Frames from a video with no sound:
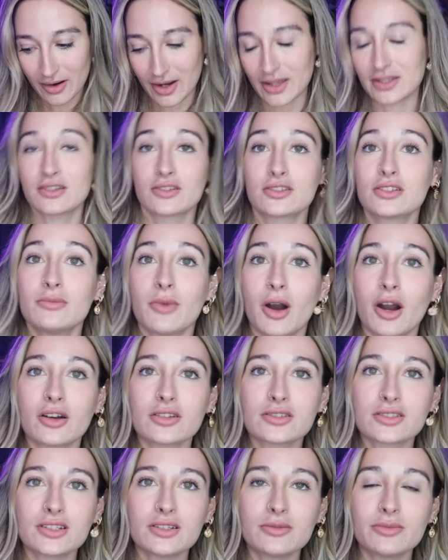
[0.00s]
Alright, so
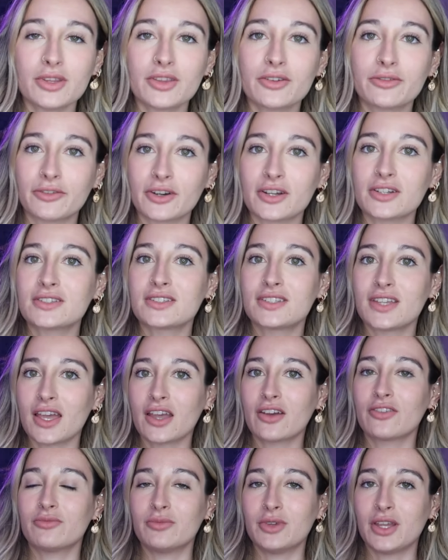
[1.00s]
tomorrow's gonna be the first
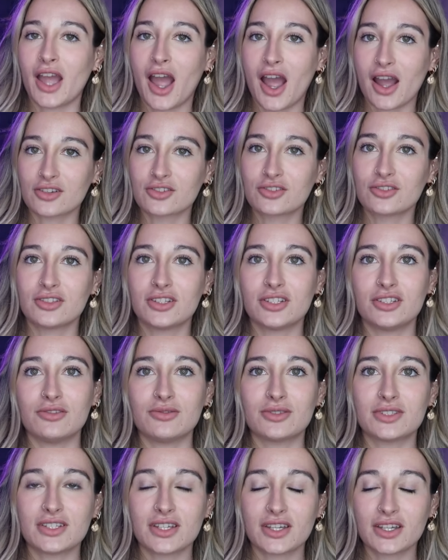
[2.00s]
day of me actually
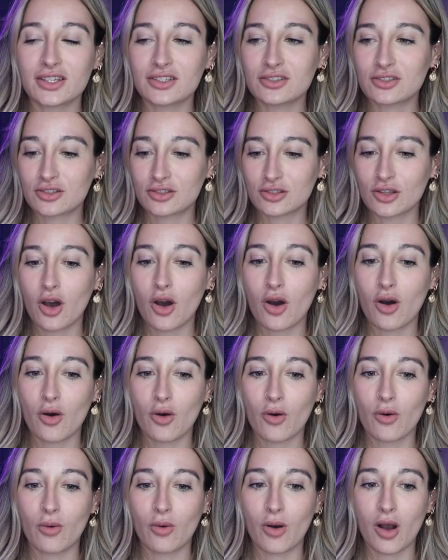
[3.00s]
using it,
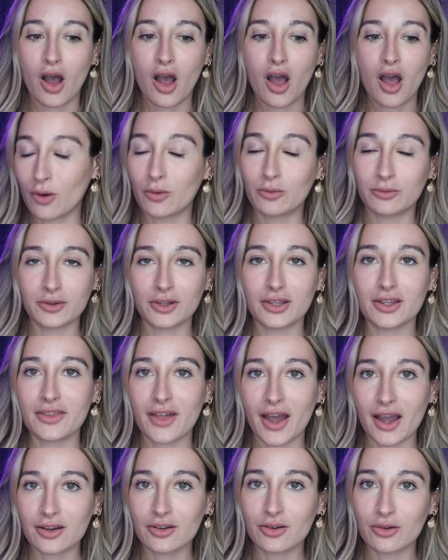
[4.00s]
so hopefully
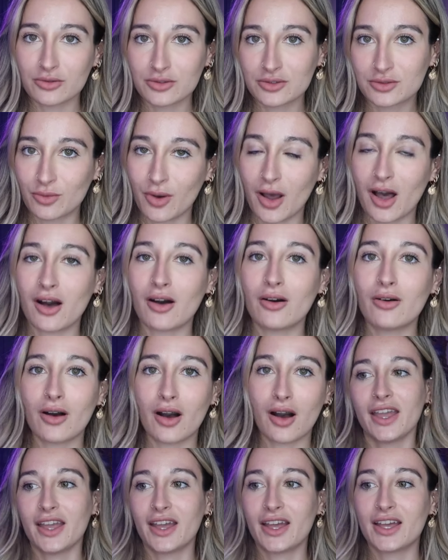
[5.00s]
that goes
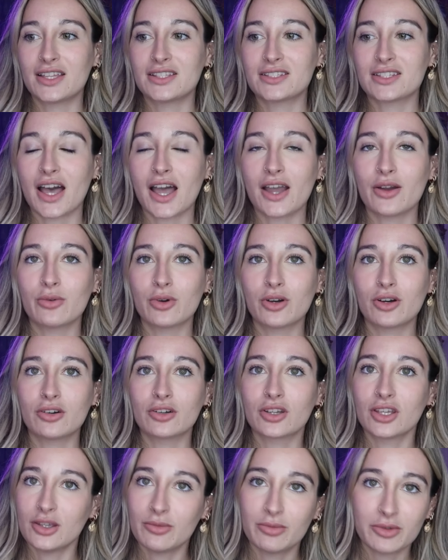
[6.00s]
well and I
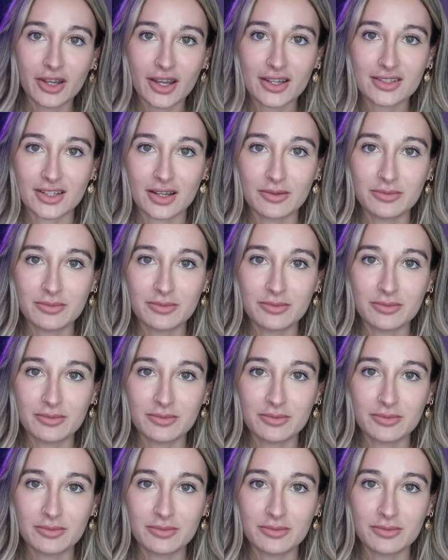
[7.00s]
will keep you guys